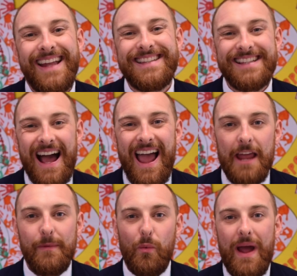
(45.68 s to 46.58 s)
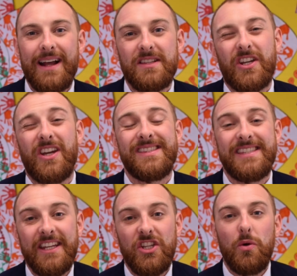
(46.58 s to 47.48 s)
It is our aim at WEP to
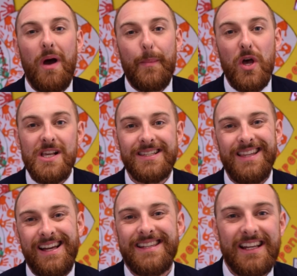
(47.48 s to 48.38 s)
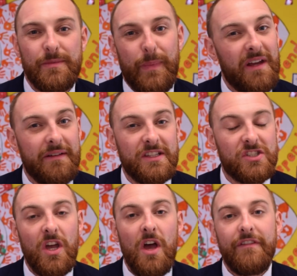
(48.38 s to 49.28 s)
continue a personalised
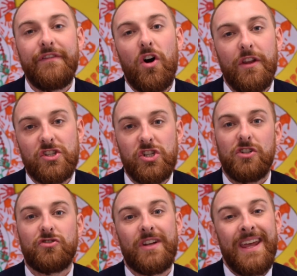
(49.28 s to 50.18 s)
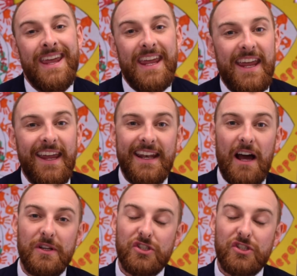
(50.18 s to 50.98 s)
experience for the children here in our